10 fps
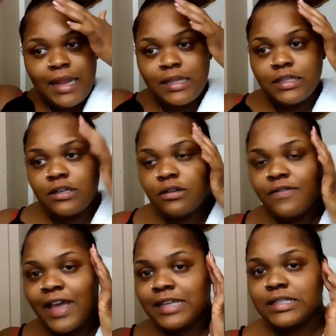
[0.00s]
a little
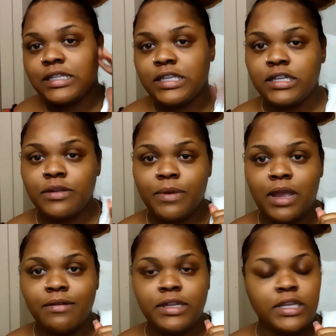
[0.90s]
Vaseline
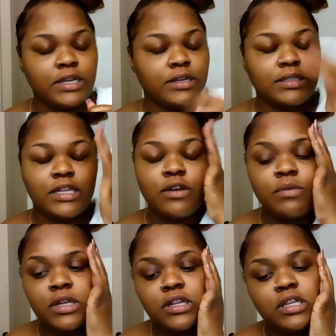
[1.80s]
around here because I don't
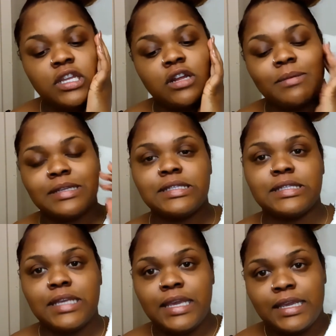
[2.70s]
want it to get on my
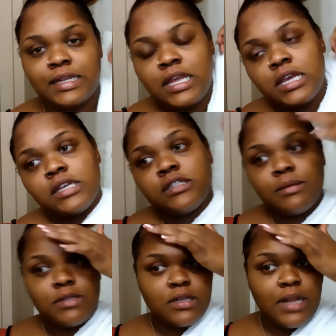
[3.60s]
skin. So
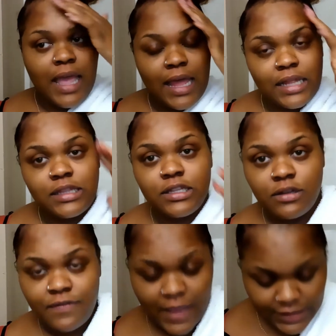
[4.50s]
I'm just going to add a
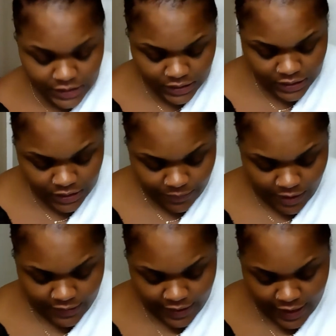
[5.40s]
little Vaseline
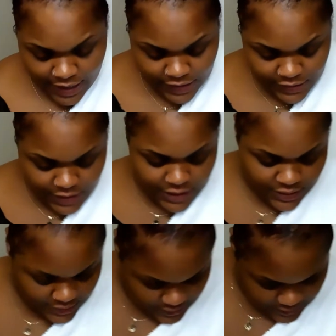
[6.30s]
around the
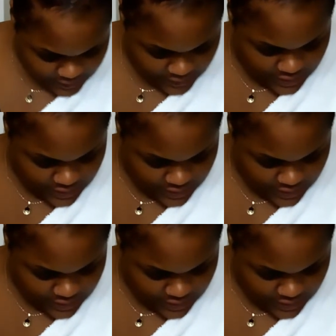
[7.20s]
edges.